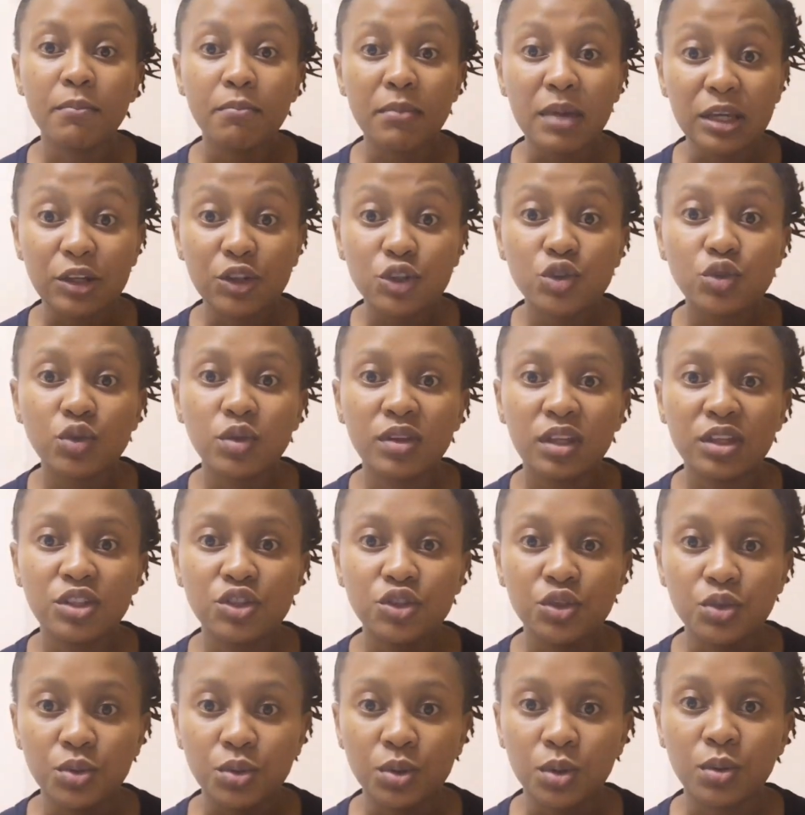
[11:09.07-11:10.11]
Make sure
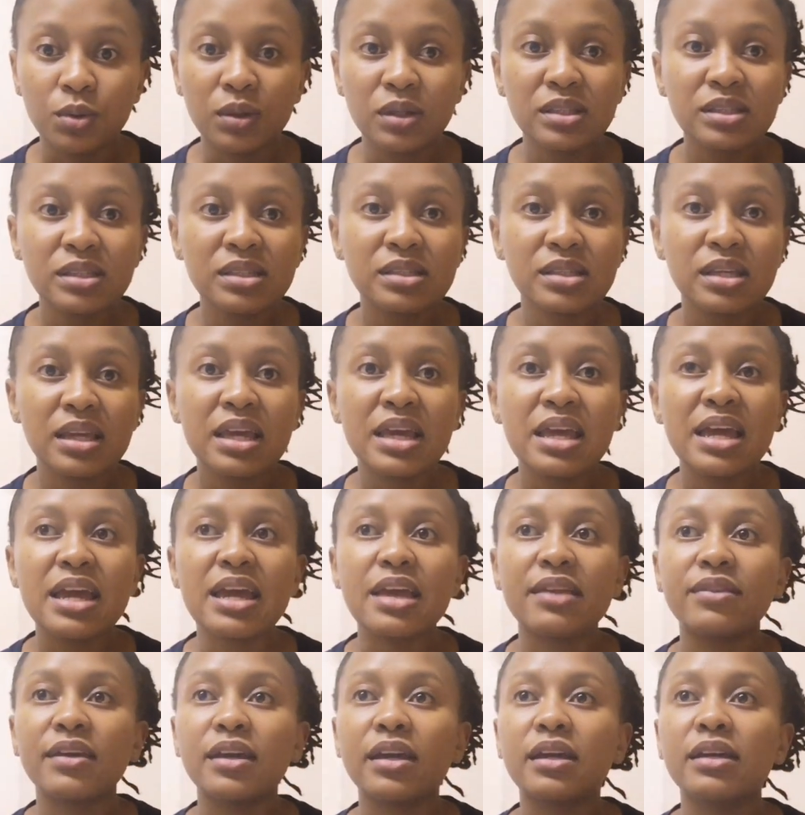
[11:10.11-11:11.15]
that you know it.
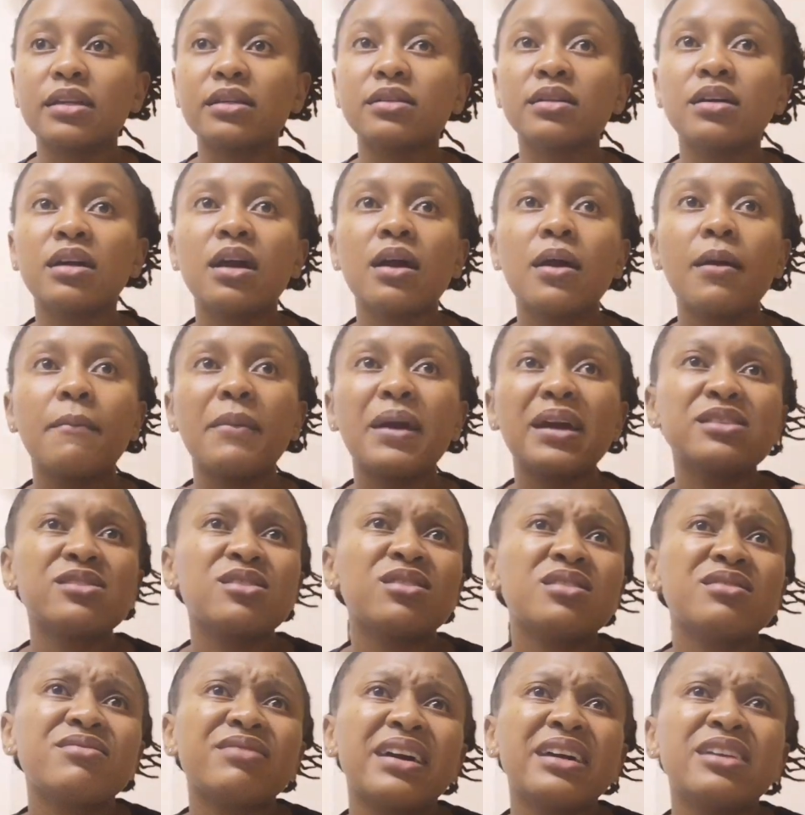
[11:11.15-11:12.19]
And then by
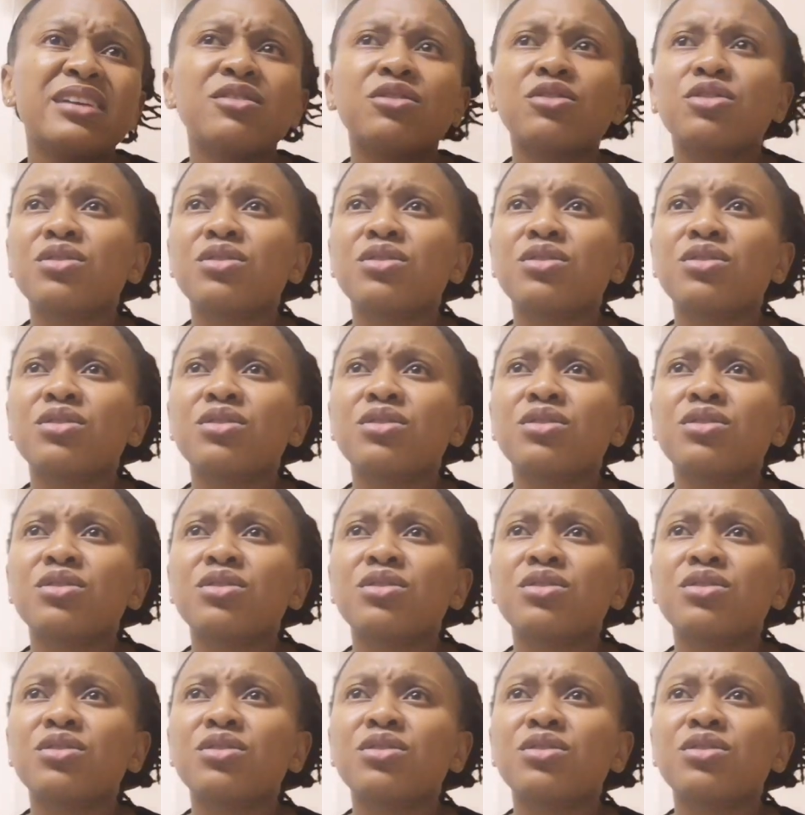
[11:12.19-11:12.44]
solidifying,